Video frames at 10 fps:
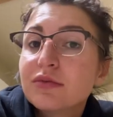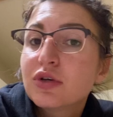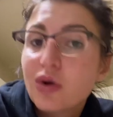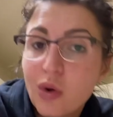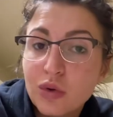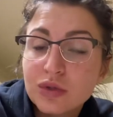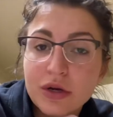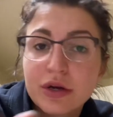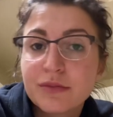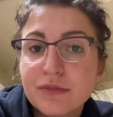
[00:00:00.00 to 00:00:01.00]
cold
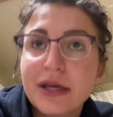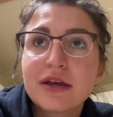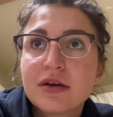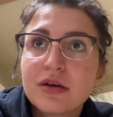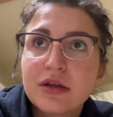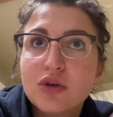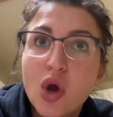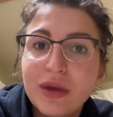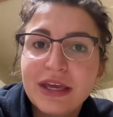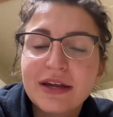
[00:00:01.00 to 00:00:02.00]
or like no
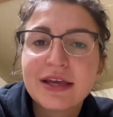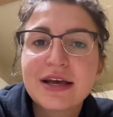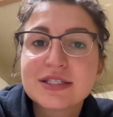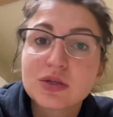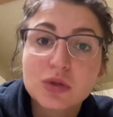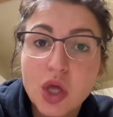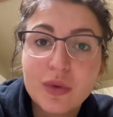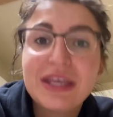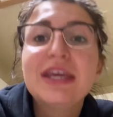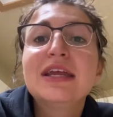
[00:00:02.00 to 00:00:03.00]
heat, I guess, or low
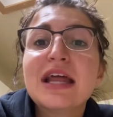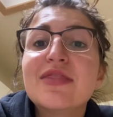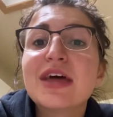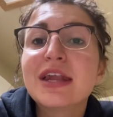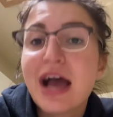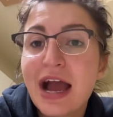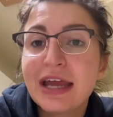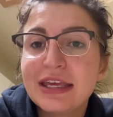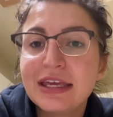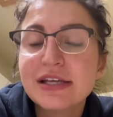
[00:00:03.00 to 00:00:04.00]
heat and then high
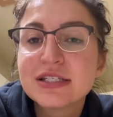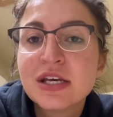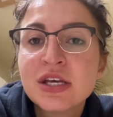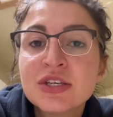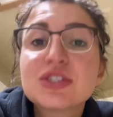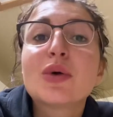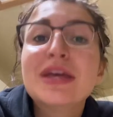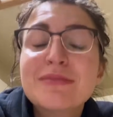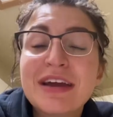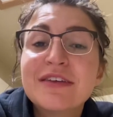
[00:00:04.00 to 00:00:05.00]
heat. So
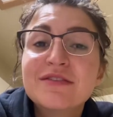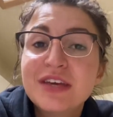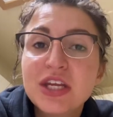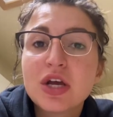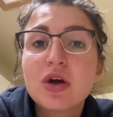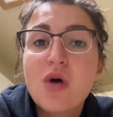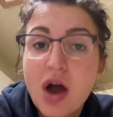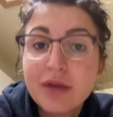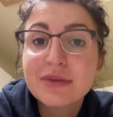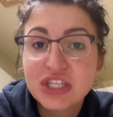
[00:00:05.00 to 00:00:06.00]
in my video
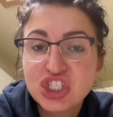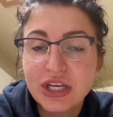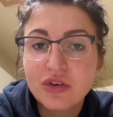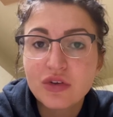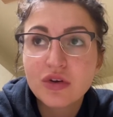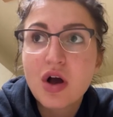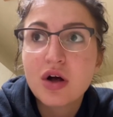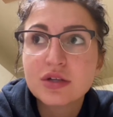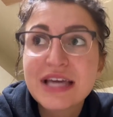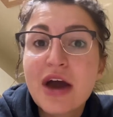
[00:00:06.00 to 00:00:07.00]
on my channel
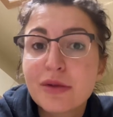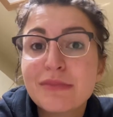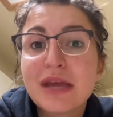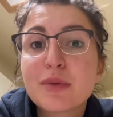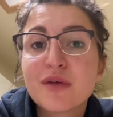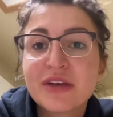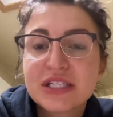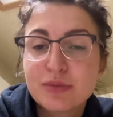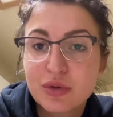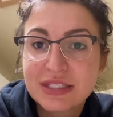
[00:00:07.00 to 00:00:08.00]
called How to Make Perfect
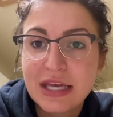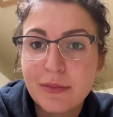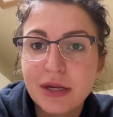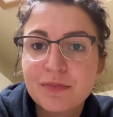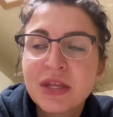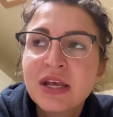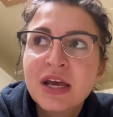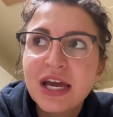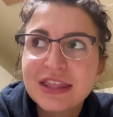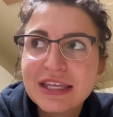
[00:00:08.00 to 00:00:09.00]
Smoked Salmon,
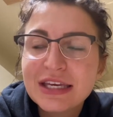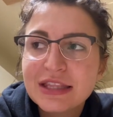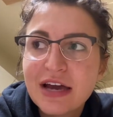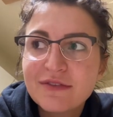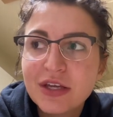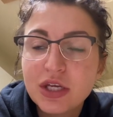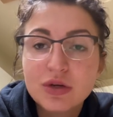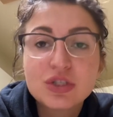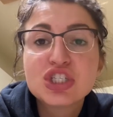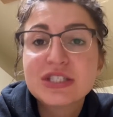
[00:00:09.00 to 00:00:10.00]
I think in that video,
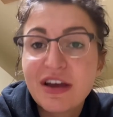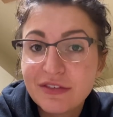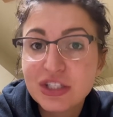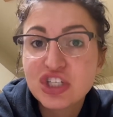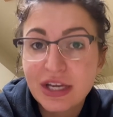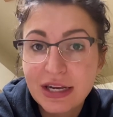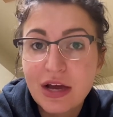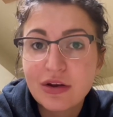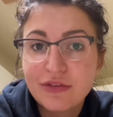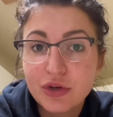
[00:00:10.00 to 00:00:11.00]
you should definitely check it
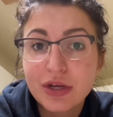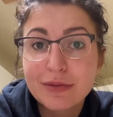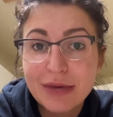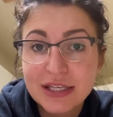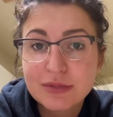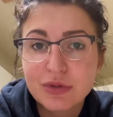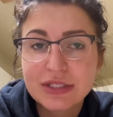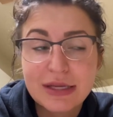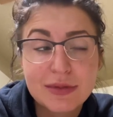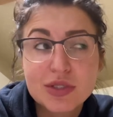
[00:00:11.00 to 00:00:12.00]
out if you're going to make smoked salmon. It's a